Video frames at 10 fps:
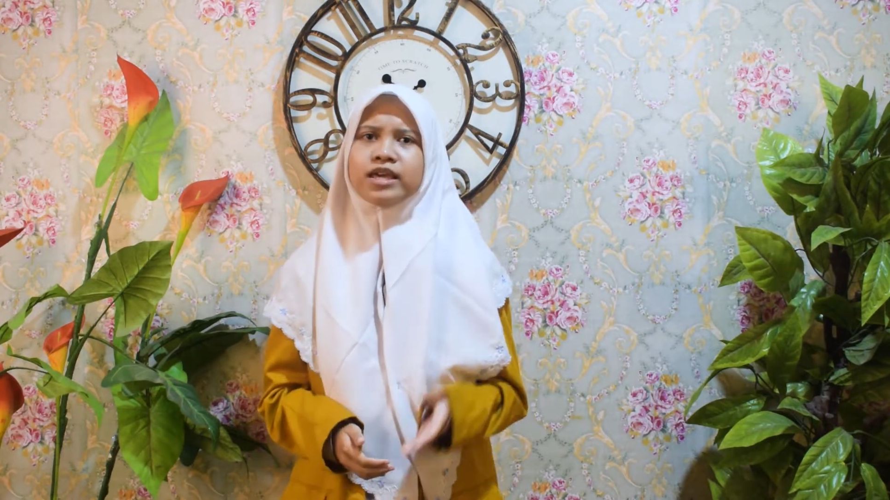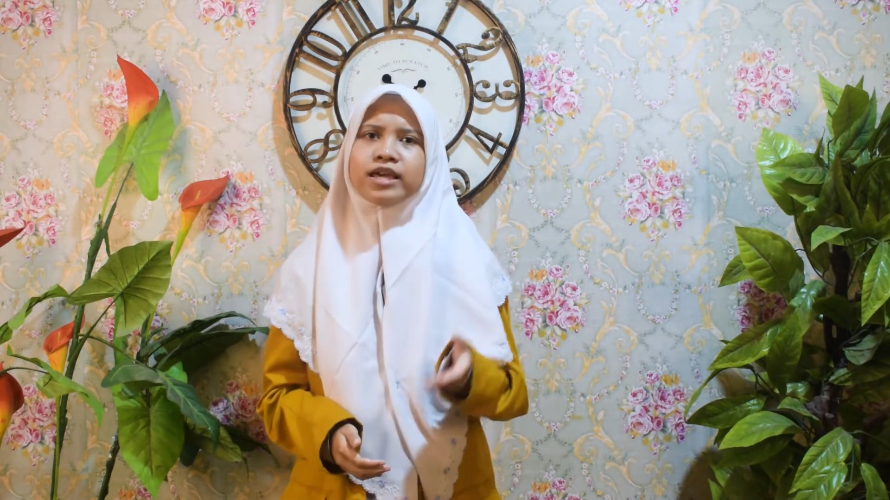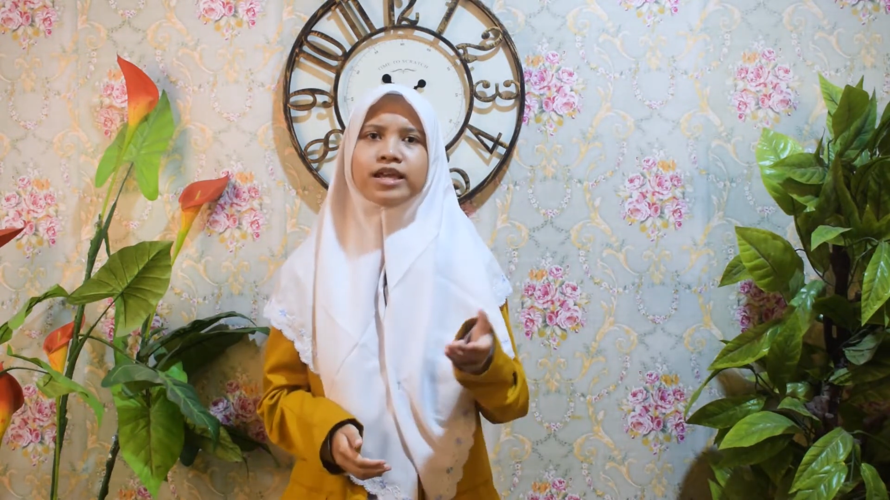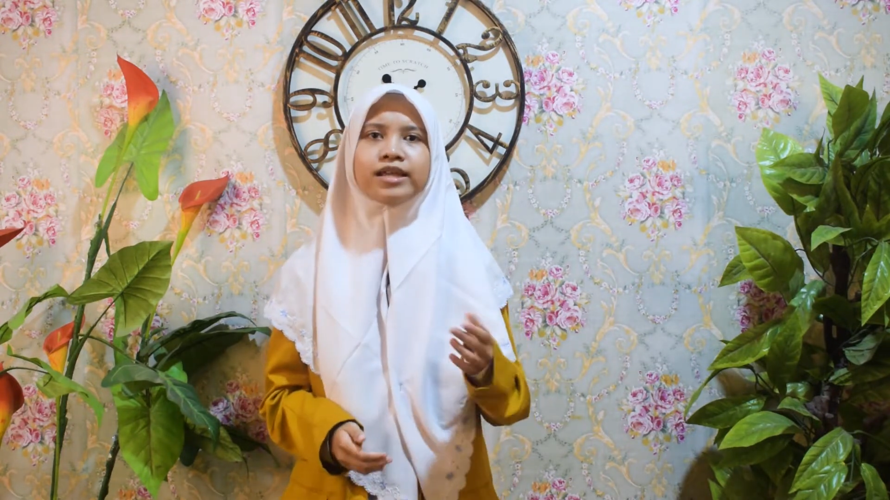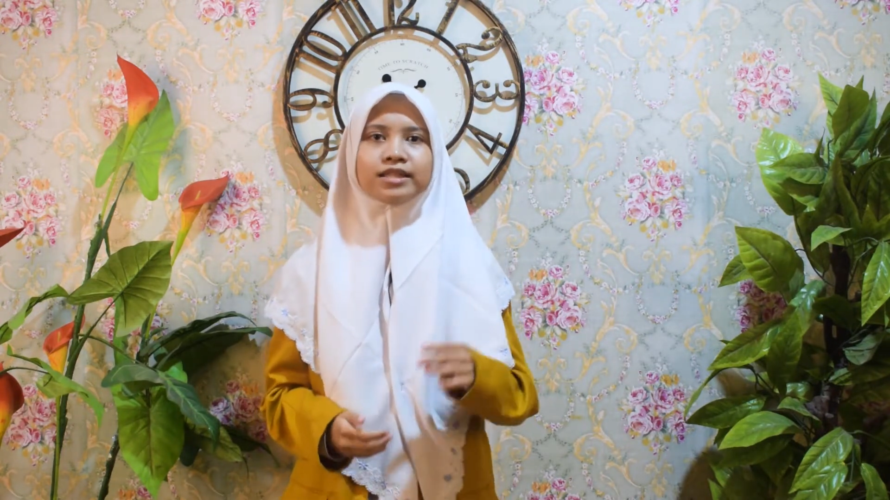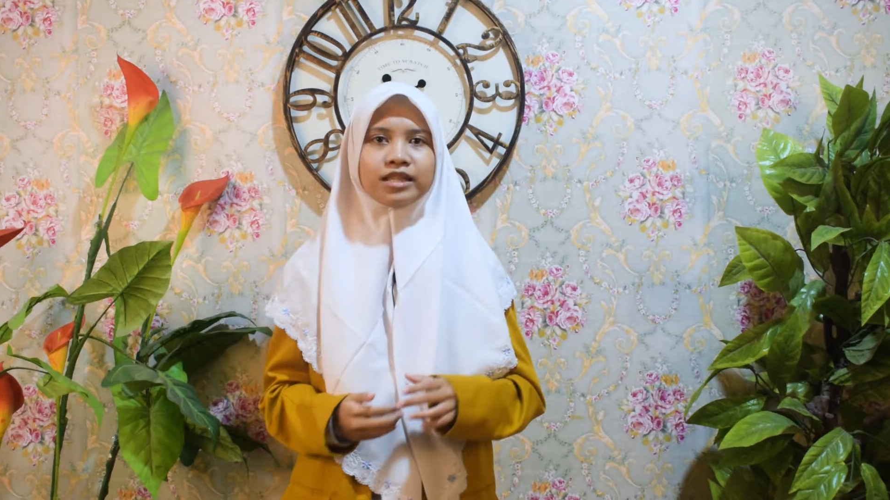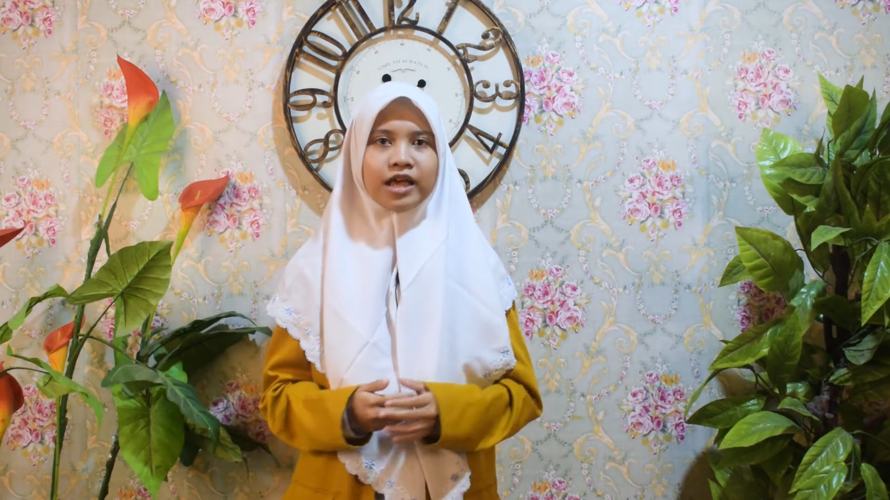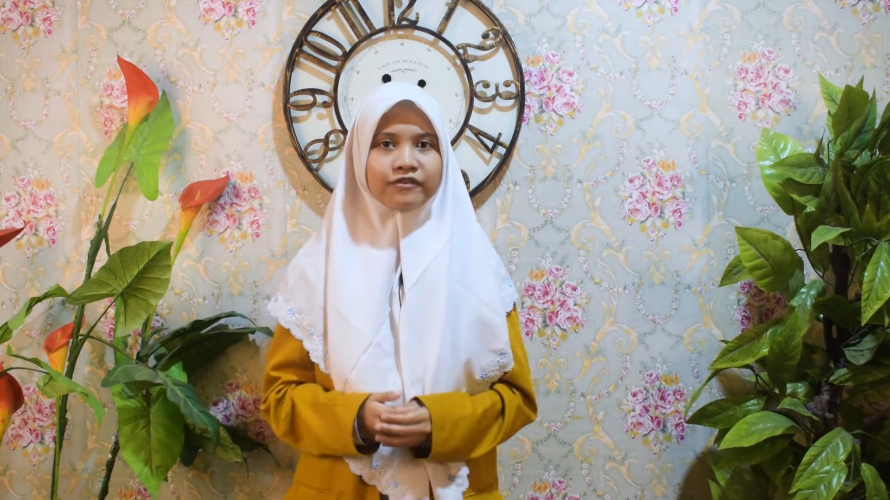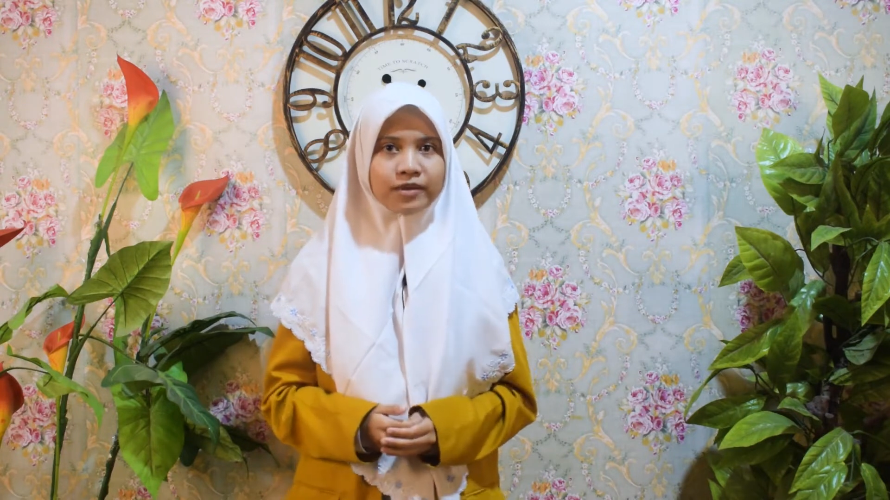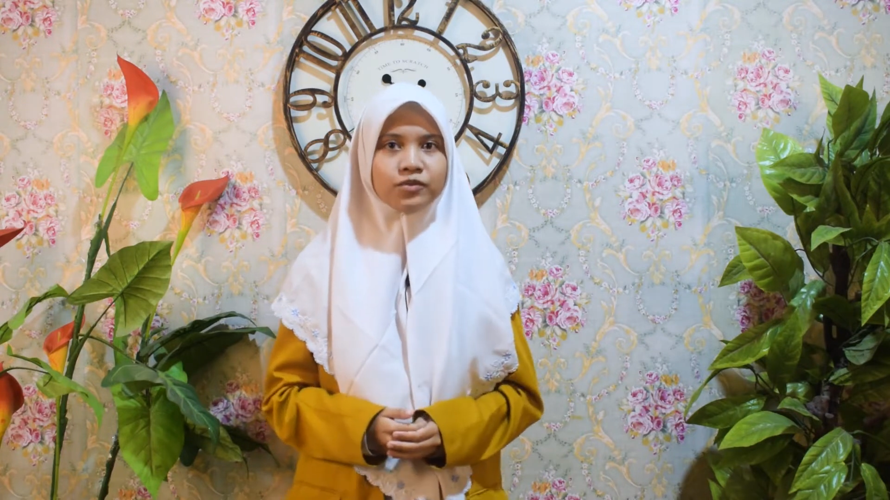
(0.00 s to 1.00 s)
It is a
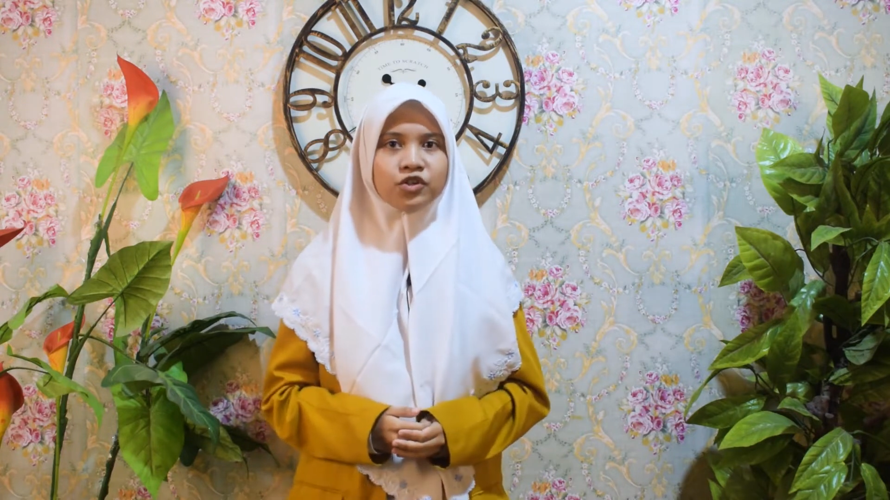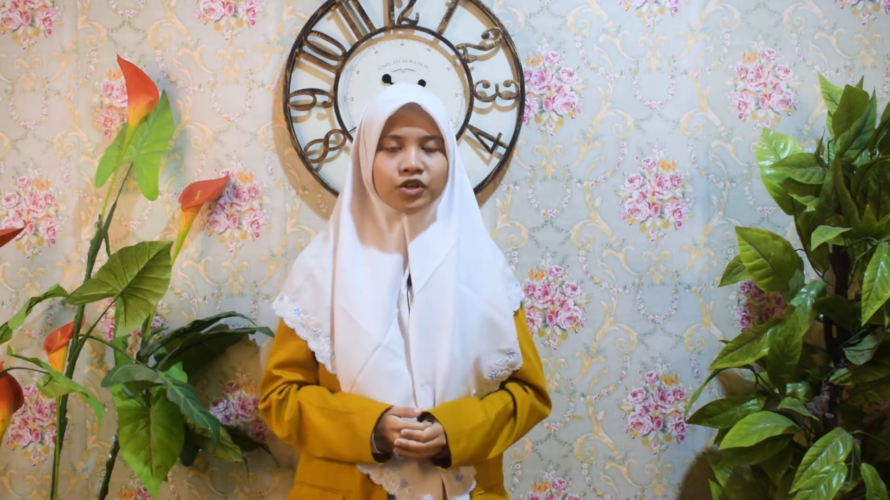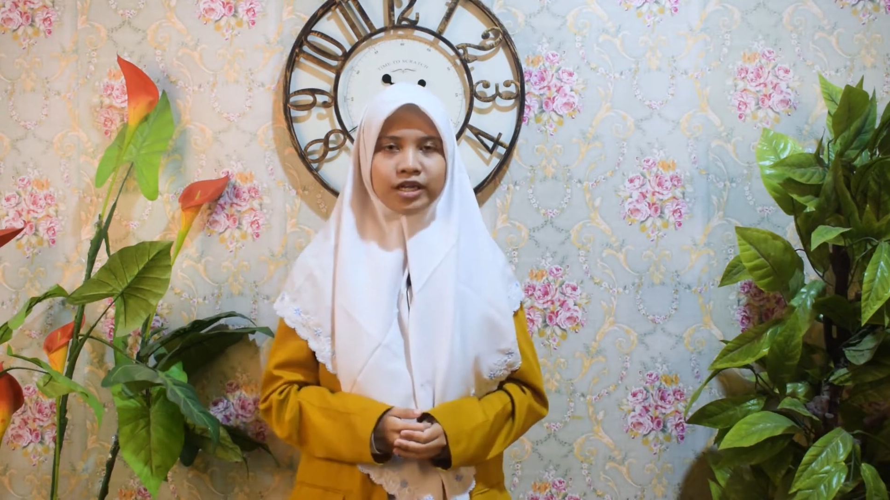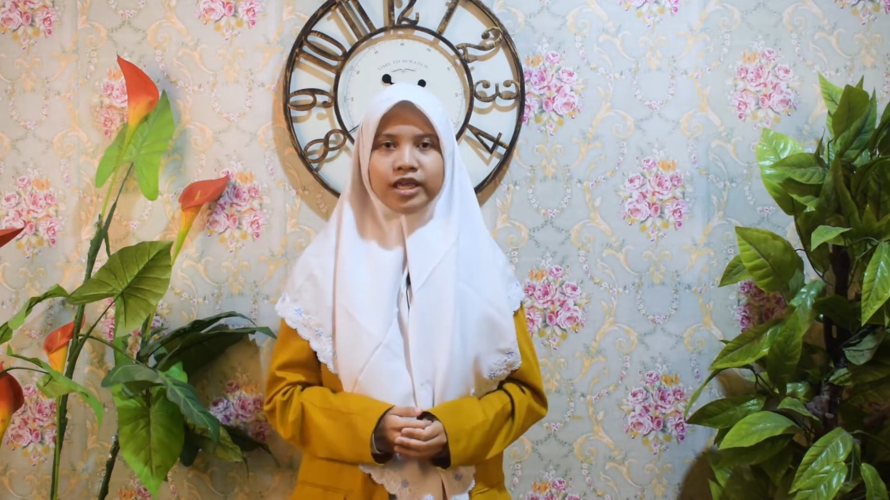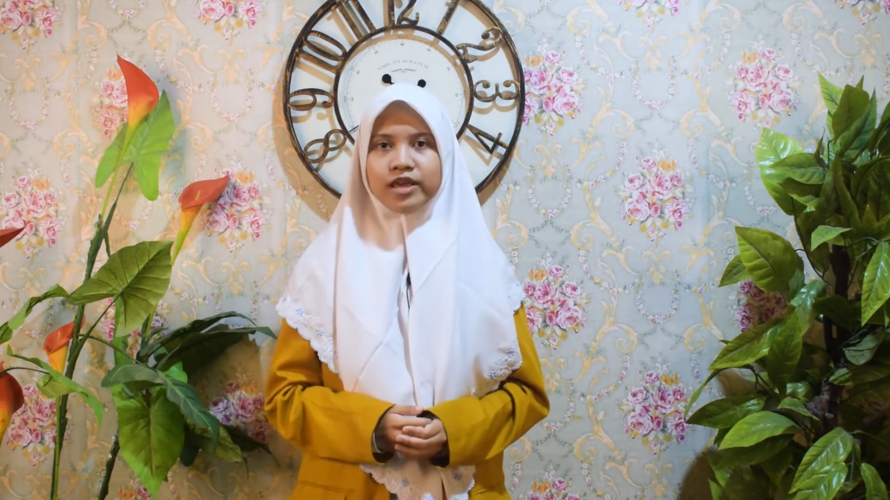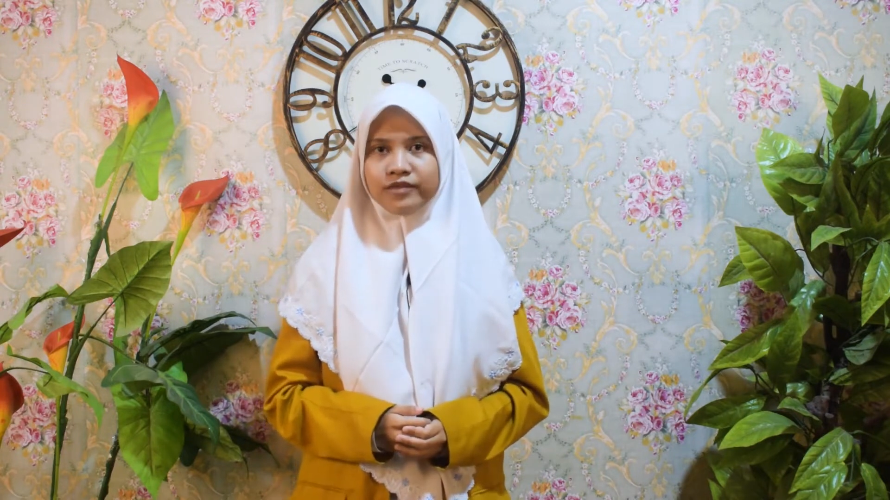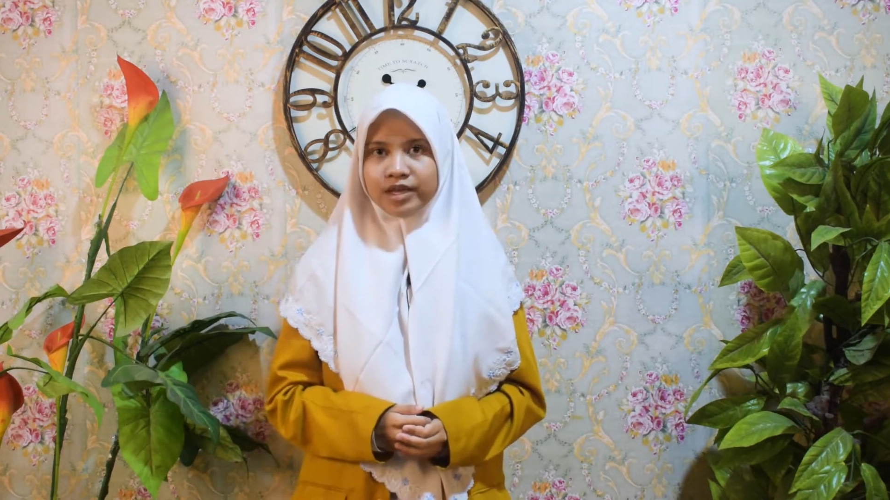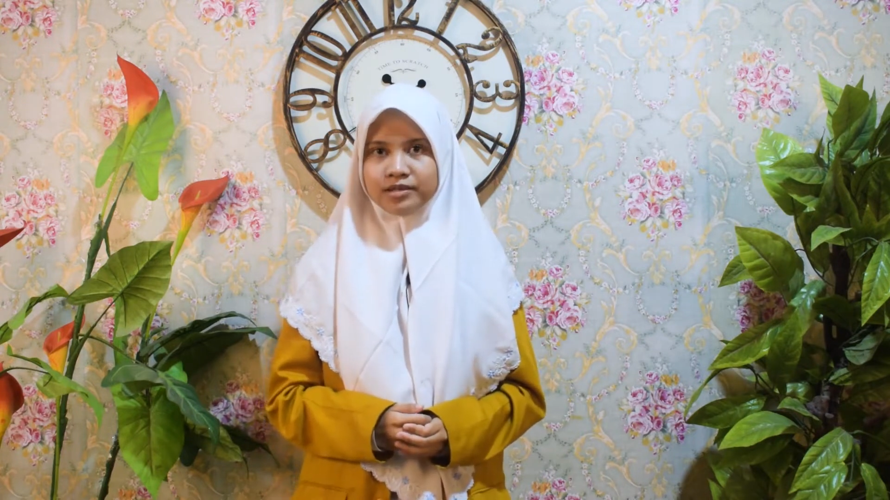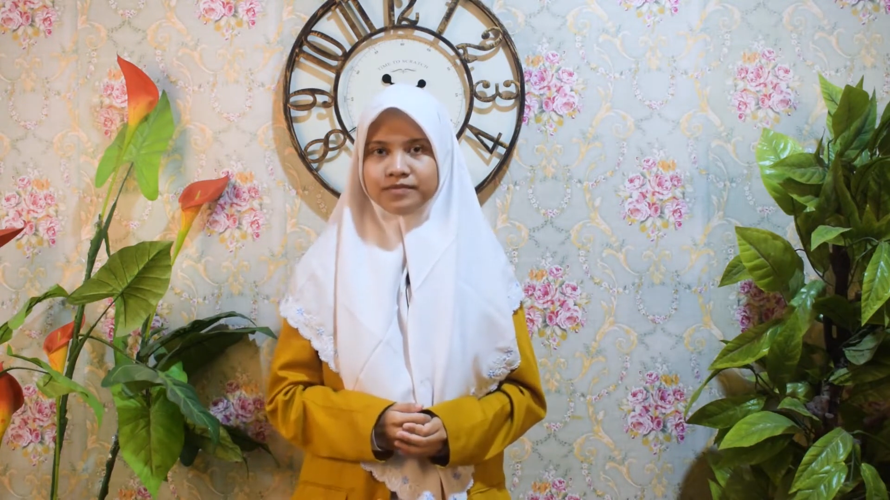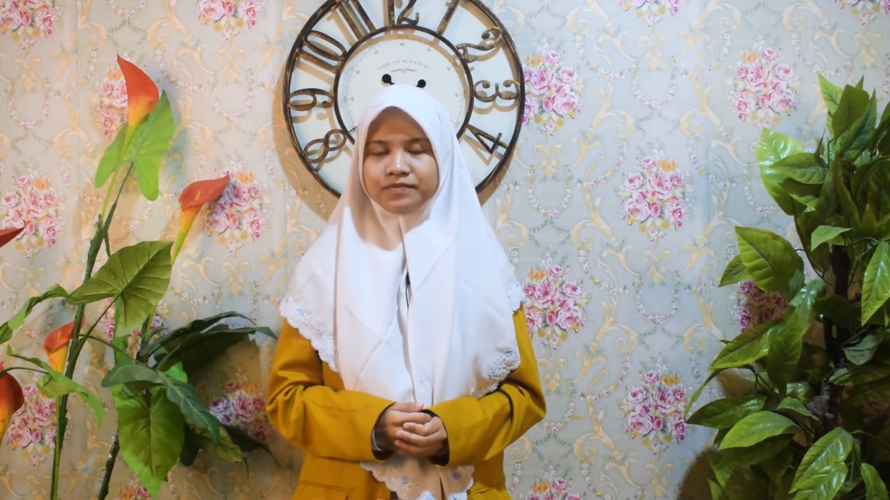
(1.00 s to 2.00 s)
lifetime journey even.